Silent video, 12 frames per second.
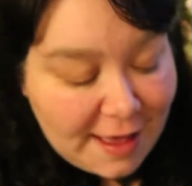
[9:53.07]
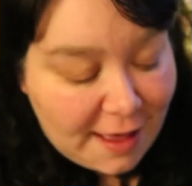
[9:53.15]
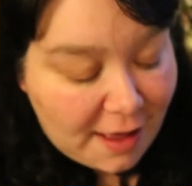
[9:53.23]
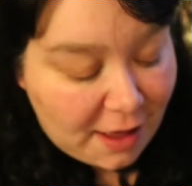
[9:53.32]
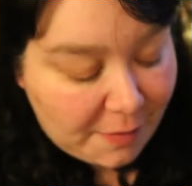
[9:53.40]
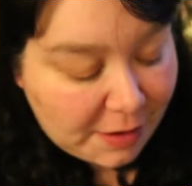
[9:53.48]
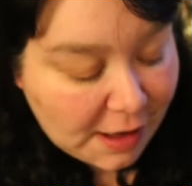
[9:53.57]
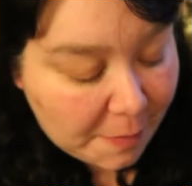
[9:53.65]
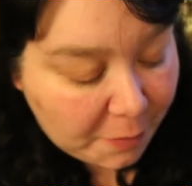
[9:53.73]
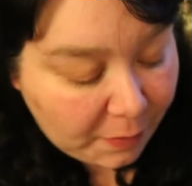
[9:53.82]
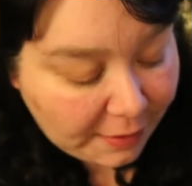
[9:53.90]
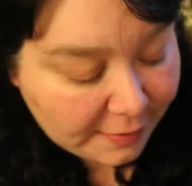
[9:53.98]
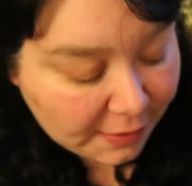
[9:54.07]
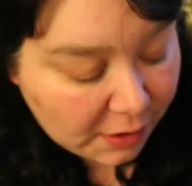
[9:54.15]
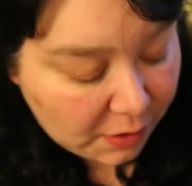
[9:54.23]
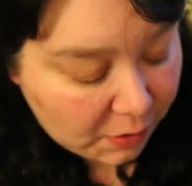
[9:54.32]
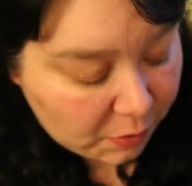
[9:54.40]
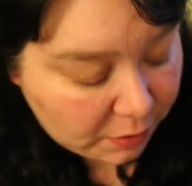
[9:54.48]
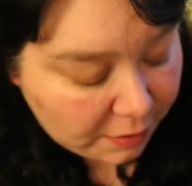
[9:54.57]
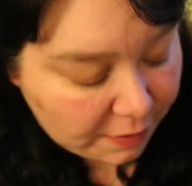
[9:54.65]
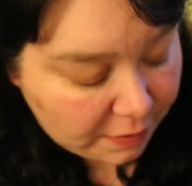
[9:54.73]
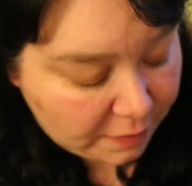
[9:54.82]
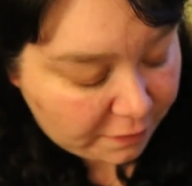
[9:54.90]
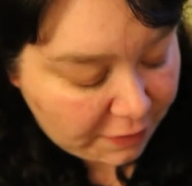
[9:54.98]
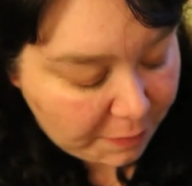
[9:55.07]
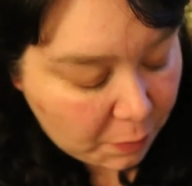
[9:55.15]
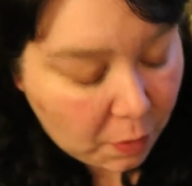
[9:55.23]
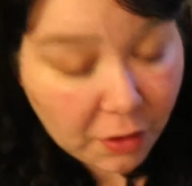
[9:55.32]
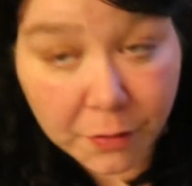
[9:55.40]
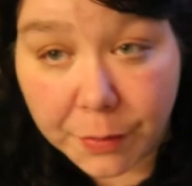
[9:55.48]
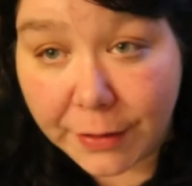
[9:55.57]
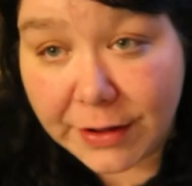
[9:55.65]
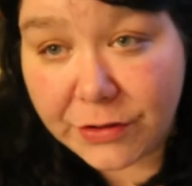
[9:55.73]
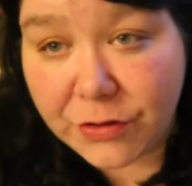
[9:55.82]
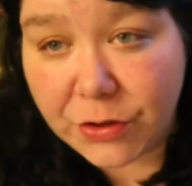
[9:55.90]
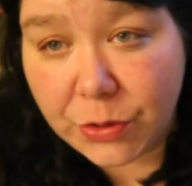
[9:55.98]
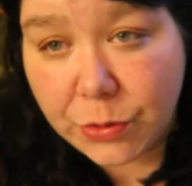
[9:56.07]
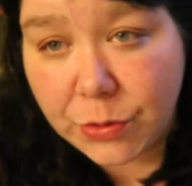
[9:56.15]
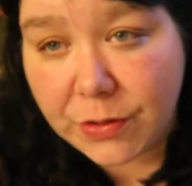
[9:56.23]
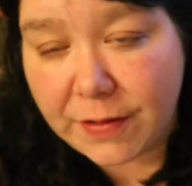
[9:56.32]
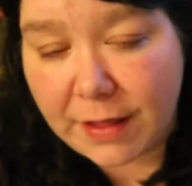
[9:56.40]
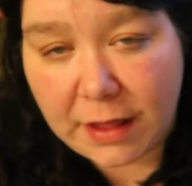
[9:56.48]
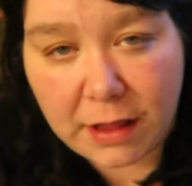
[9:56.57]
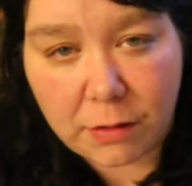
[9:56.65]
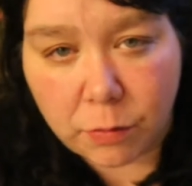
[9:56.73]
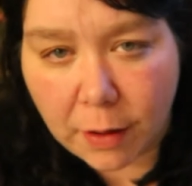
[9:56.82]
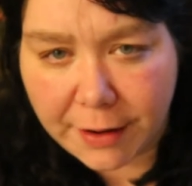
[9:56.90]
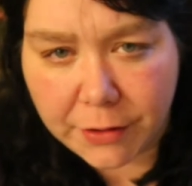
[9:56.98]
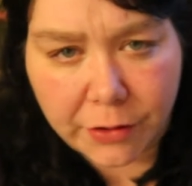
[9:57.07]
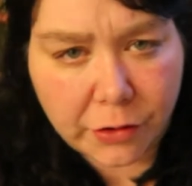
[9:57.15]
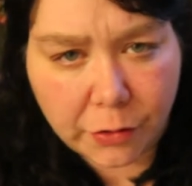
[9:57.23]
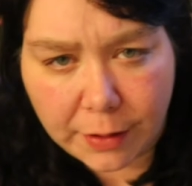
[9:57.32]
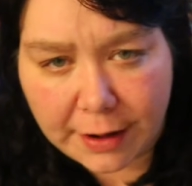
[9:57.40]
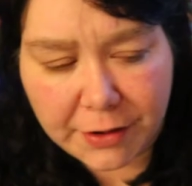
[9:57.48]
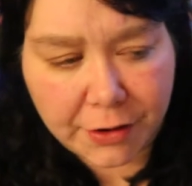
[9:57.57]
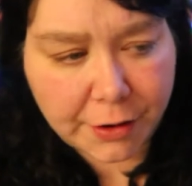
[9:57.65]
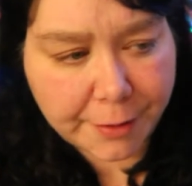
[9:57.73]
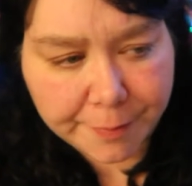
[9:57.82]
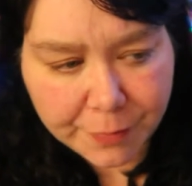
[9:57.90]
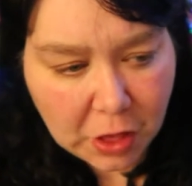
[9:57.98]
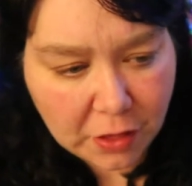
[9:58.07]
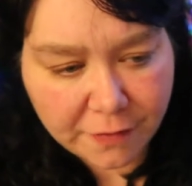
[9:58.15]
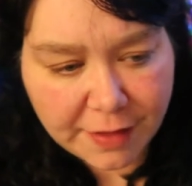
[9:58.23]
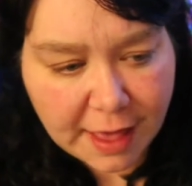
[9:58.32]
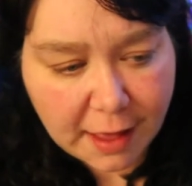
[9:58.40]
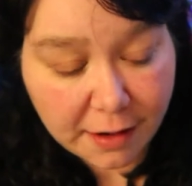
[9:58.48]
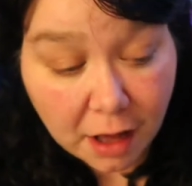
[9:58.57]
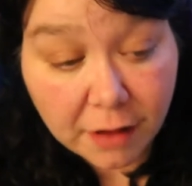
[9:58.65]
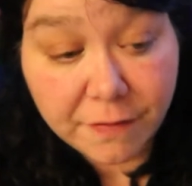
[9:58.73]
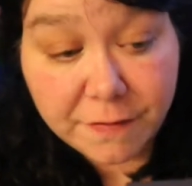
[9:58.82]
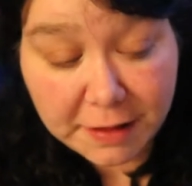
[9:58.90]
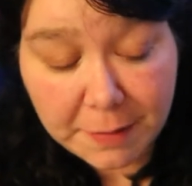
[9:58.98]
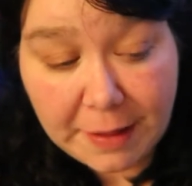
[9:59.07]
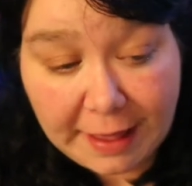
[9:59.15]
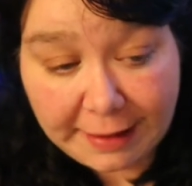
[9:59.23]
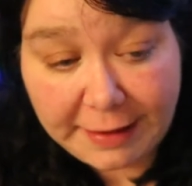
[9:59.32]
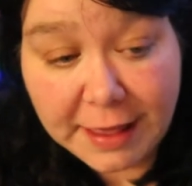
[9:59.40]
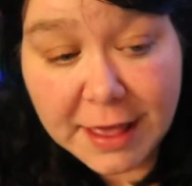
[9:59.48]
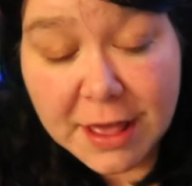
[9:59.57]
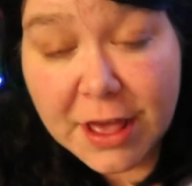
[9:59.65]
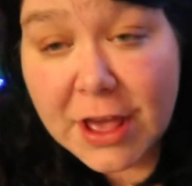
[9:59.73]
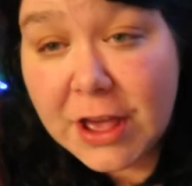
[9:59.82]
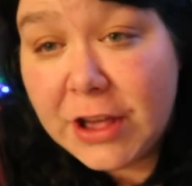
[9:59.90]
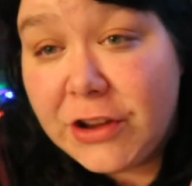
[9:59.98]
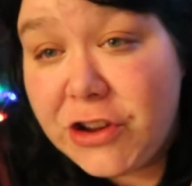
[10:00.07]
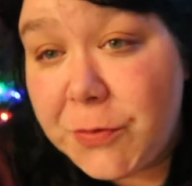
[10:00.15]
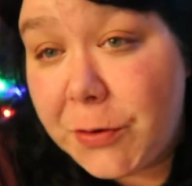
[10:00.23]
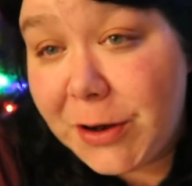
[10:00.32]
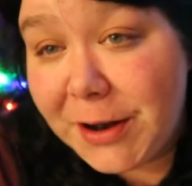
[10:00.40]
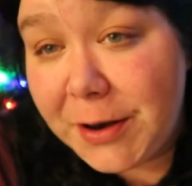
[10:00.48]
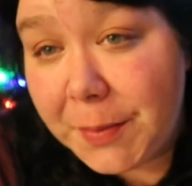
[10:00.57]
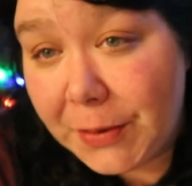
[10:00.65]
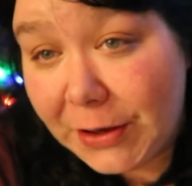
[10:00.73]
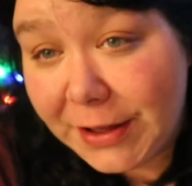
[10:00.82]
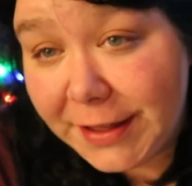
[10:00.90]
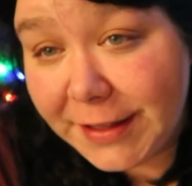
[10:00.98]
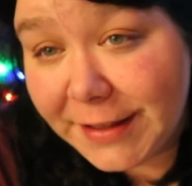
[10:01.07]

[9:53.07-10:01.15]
a couple weeks ago, Phoebe Waller-Bridge, who's the writer, creator, all of that, of Fleabag, she put out a book,